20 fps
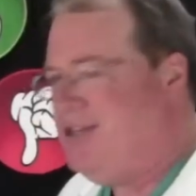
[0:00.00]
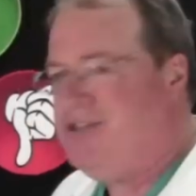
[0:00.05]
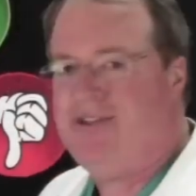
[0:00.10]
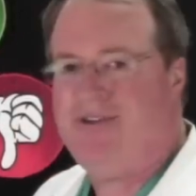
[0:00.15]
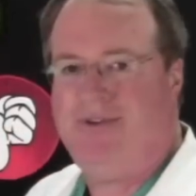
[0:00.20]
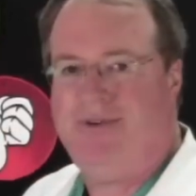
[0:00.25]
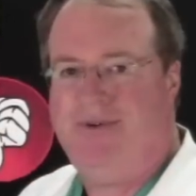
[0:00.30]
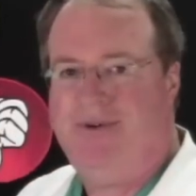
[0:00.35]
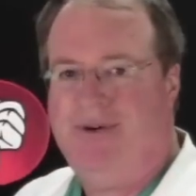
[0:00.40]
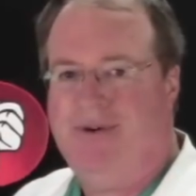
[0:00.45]

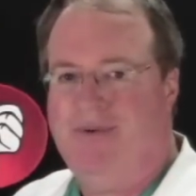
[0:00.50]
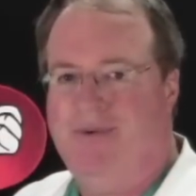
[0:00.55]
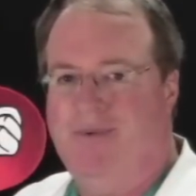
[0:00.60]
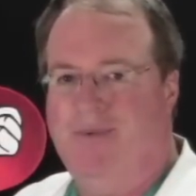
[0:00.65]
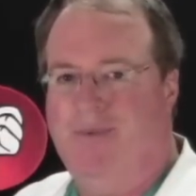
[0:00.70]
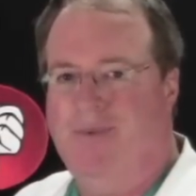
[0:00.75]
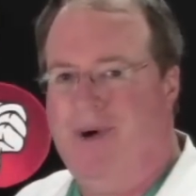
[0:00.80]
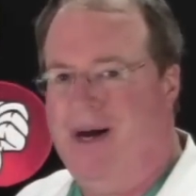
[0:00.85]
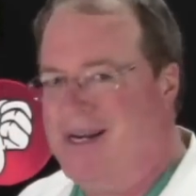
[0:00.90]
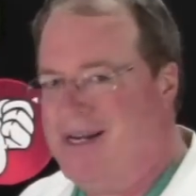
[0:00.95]
to
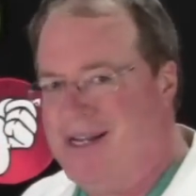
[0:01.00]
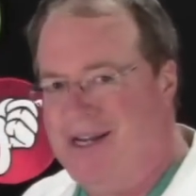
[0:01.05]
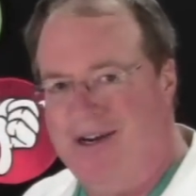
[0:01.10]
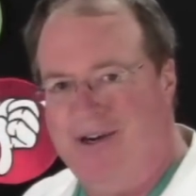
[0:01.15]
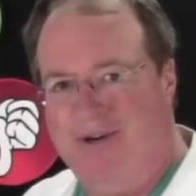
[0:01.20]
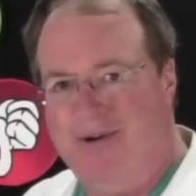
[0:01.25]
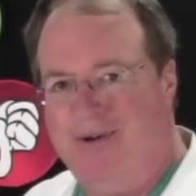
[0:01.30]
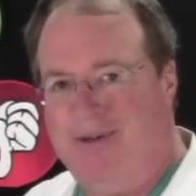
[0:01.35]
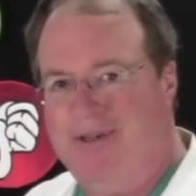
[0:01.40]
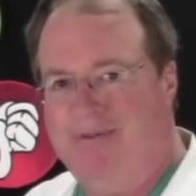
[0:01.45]
one
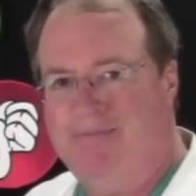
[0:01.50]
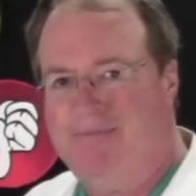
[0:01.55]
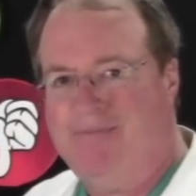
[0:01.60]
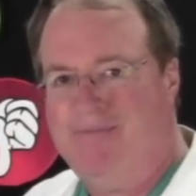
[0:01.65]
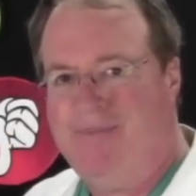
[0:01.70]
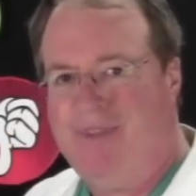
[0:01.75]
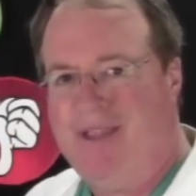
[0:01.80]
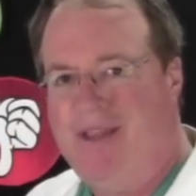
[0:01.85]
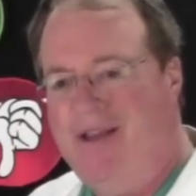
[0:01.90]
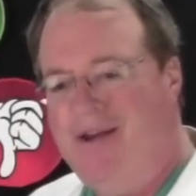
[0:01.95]
code,
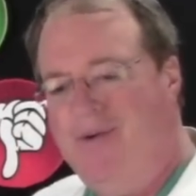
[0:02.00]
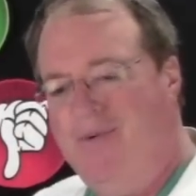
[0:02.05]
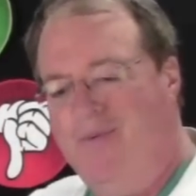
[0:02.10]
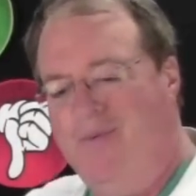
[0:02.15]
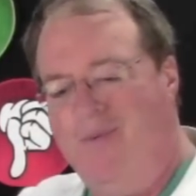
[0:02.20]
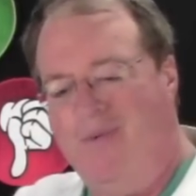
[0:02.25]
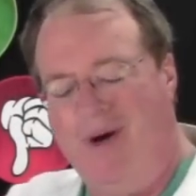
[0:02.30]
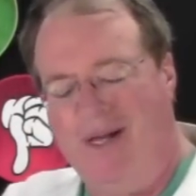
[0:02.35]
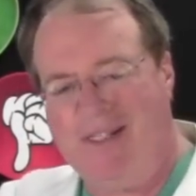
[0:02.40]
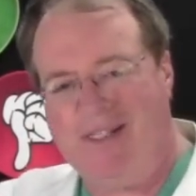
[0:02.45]

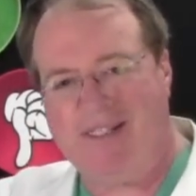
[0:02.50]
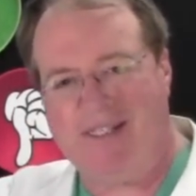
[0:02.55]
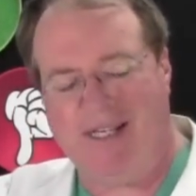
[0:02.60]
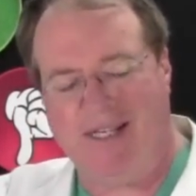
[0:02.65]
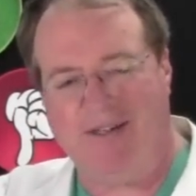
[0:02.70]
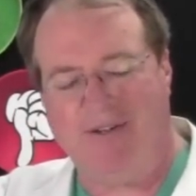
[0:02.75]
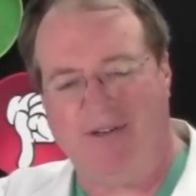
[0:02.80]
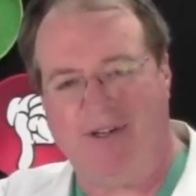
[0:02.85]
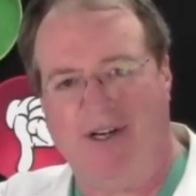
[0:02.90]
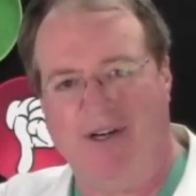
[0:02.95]
one
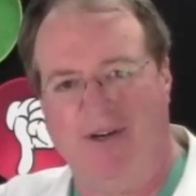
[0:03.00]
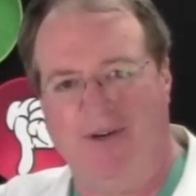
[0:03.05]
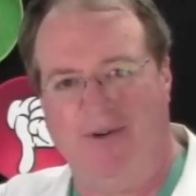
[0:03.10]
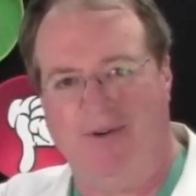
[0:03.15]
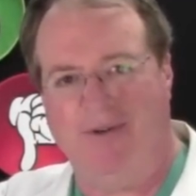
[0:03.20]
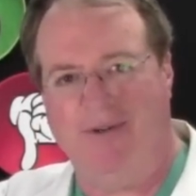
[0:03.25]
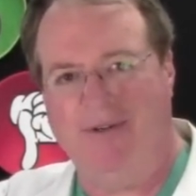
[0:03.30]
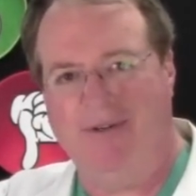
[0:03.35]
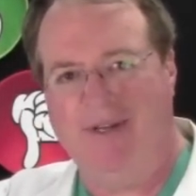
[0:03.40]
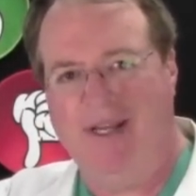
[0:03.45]
single
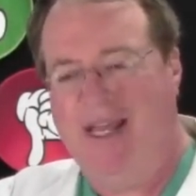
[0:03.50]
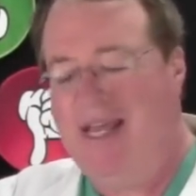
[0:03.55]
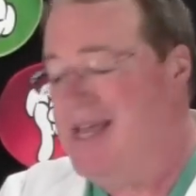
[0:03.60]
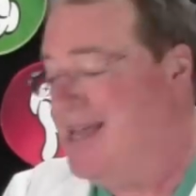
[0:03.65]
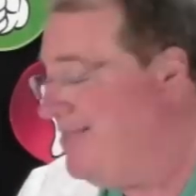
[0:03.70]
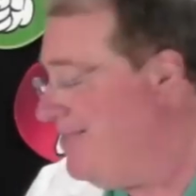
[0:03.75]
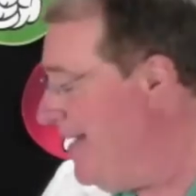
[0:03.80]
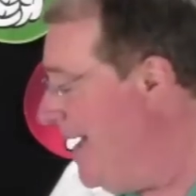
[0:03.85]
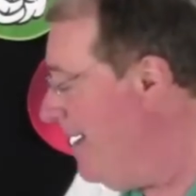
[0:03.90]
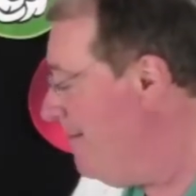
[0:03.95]
code.
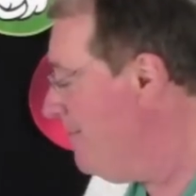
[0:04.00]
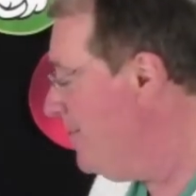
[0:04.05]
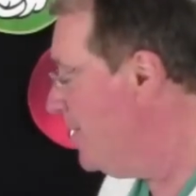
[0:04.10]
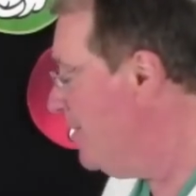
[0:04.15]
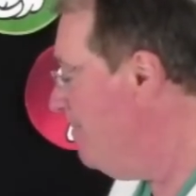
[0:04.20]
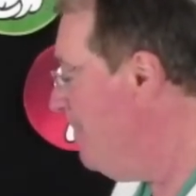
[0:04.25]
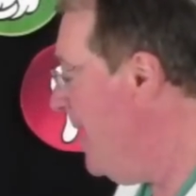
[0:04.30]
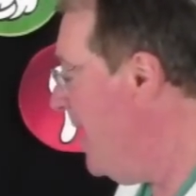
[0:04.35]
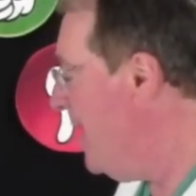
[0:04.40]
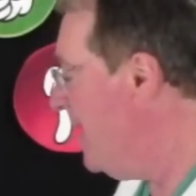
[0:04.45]
In that
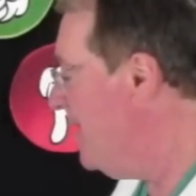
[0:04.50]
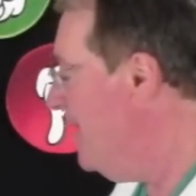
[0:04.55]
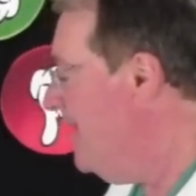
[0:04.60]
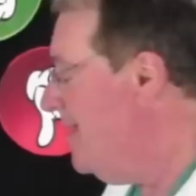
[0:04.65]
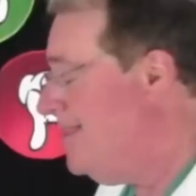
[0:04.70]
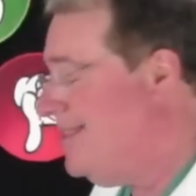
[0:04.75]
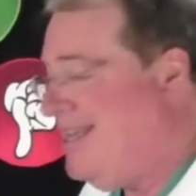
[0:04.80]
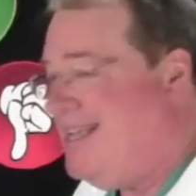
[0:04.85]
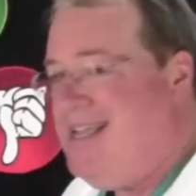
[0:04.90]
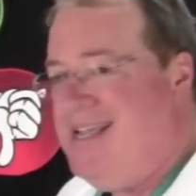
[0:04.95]

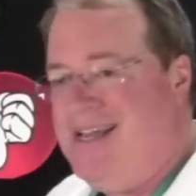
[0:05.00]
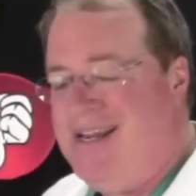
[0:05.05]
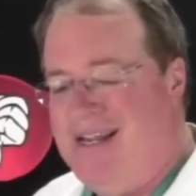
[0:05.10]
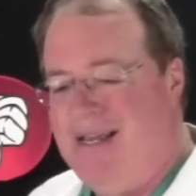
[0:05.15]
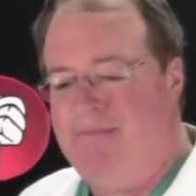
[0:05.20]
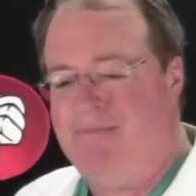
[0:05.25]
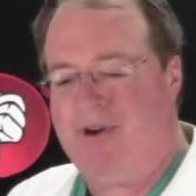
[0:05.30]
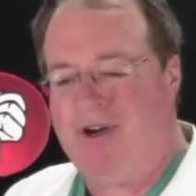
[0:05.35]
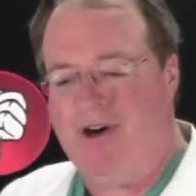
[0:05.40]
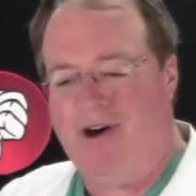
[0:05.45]
respect, the
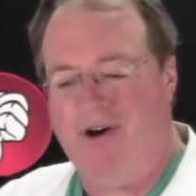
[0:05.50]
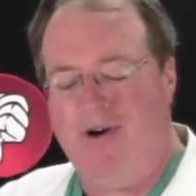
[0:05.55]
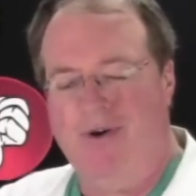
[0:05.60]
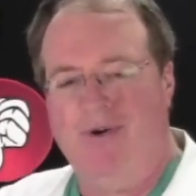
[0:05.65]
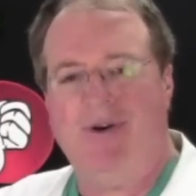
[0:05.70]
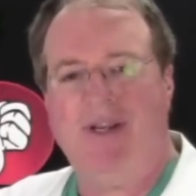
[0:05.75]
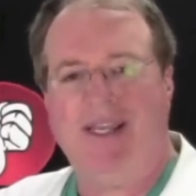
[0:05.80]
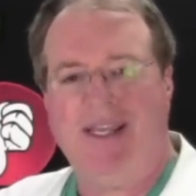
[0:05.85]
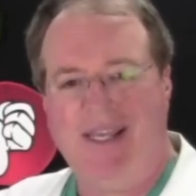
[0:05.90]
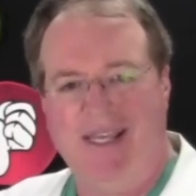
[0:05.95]
E&M
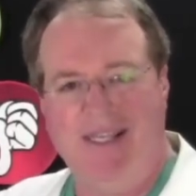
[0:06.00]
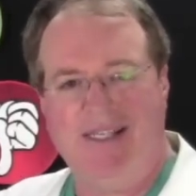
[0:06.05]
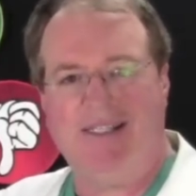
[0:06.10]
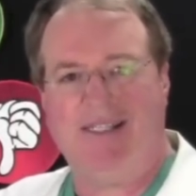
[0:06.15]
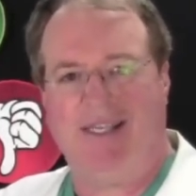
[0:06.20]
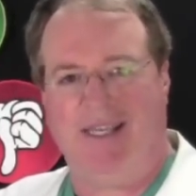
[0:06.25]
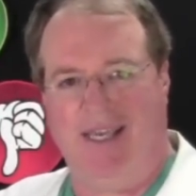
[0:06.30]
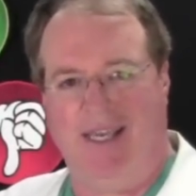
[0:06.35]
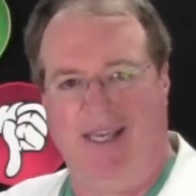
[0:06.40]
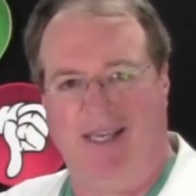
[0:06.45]
code is
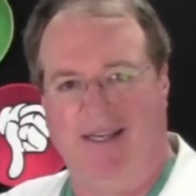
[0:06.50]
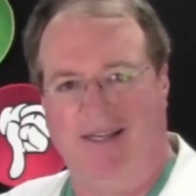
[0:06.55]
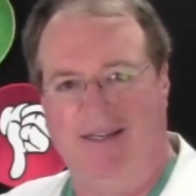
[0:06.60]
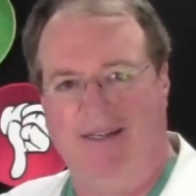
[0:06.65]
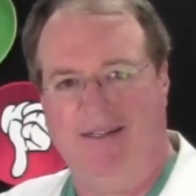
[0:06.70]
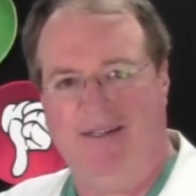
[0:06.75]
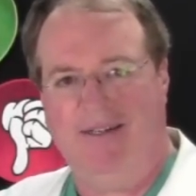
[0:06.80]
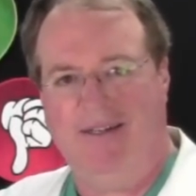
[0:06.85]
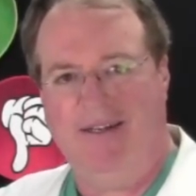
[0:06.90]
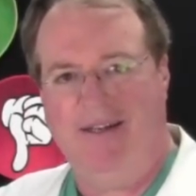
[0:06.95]
king,
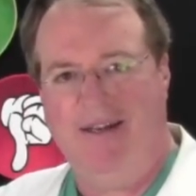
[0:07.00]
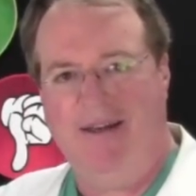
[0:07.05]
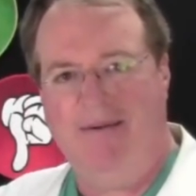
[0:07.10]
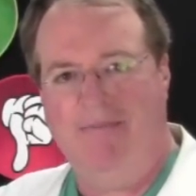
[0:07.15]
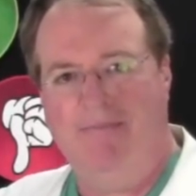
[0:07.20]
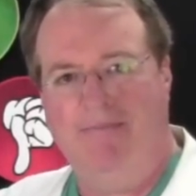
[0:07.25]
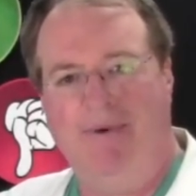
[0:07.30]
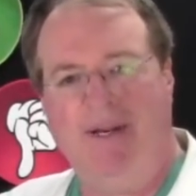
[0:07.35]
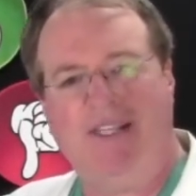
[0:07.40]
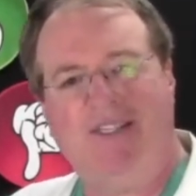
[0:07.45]

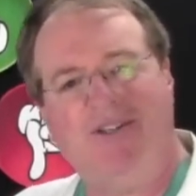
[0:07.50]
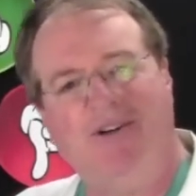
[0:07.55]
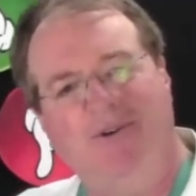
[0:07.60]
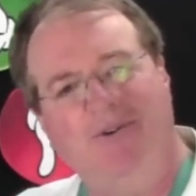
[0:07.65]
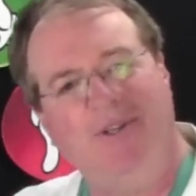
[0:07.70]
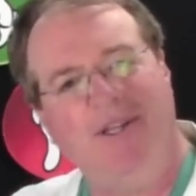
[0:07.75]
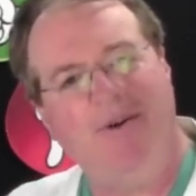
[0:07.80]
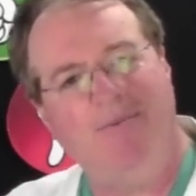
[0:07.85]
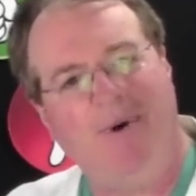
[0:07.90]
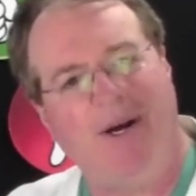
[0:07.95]
but it's
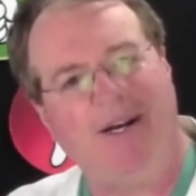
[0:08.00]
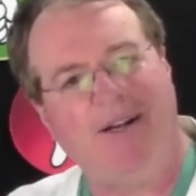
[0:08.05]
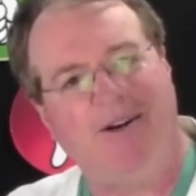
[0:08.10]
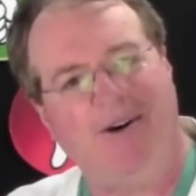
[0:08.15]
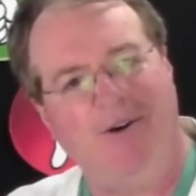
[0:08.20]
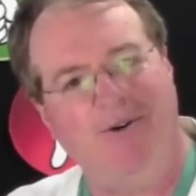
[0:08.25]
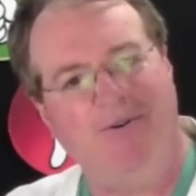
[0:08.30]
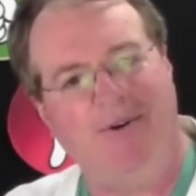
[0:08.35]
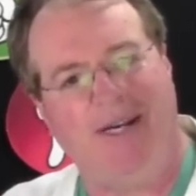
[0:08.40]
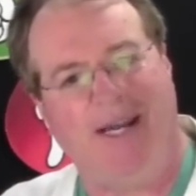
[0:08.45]
only one
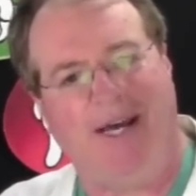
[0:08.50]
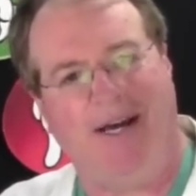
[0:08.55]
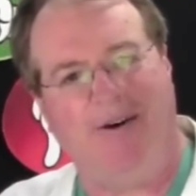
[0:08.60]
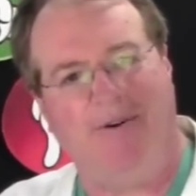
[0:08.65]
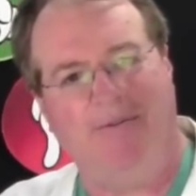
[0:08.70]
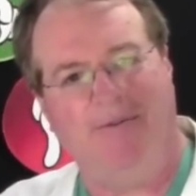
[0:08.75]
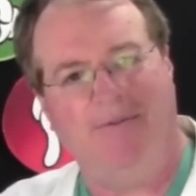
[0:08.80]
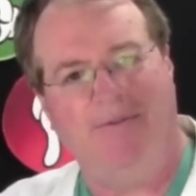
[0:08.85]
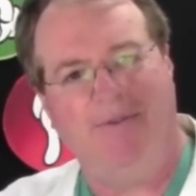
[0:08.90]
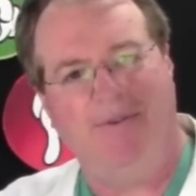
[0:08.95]
code
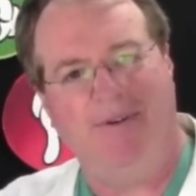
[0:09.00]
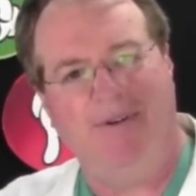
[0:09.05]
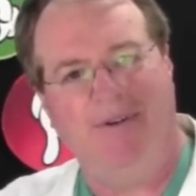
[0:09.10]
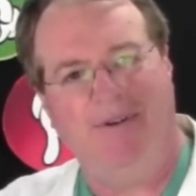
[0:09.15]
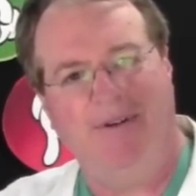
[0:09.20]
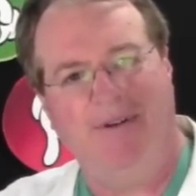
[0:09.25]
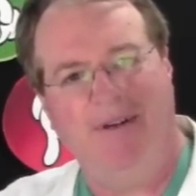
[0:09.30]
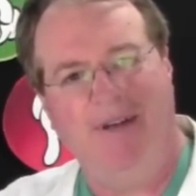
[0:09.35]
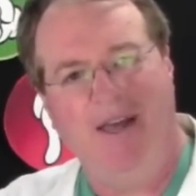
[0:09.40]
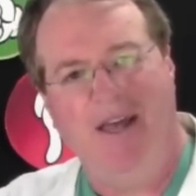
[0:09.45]
now.
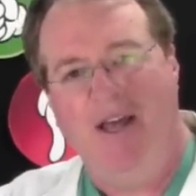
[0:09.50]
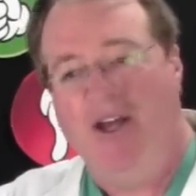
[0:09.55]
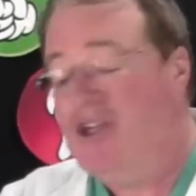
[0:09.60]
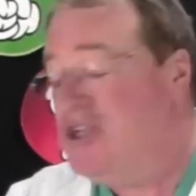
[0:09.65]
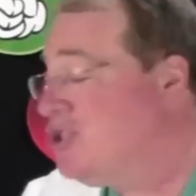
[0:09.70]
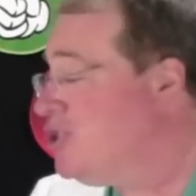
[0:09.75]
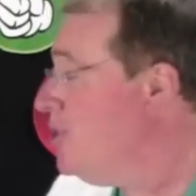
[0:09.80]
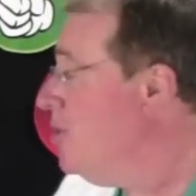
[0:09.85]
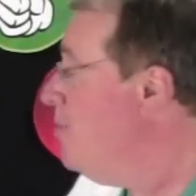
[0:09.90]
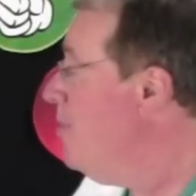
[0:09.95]

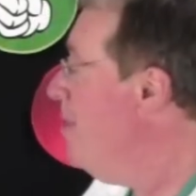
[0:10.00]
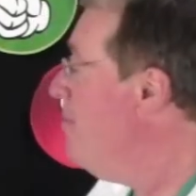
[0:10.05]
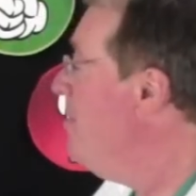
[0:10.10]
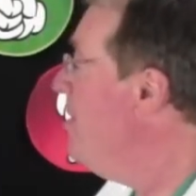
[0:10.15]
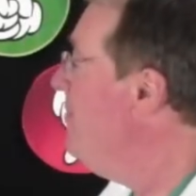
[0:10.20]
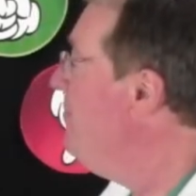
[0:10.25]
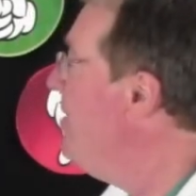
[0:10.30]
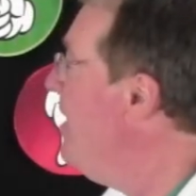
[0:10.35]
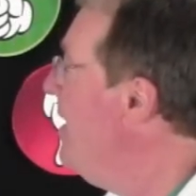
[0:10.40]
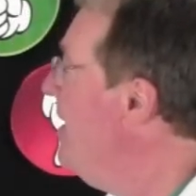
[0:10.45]
So what
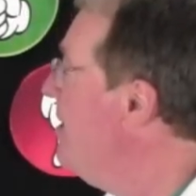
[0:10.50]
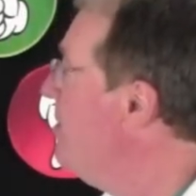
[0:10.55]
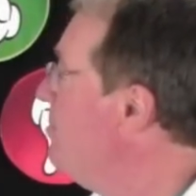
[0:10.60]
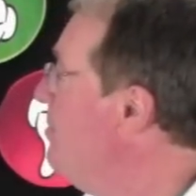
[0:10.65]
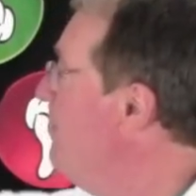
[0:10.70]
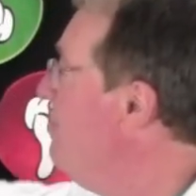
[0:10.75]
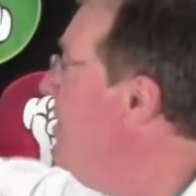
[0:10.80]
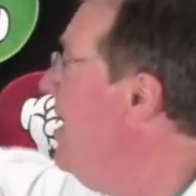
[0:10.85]
we've done is we've